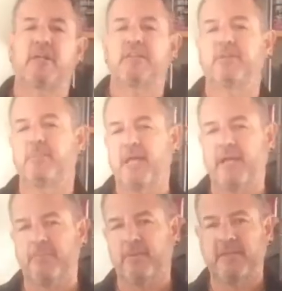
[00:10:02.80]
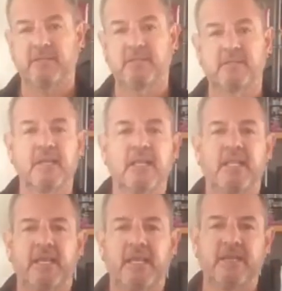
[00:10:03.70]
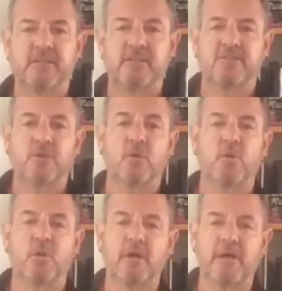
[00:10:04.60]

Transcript: on the black bass. And so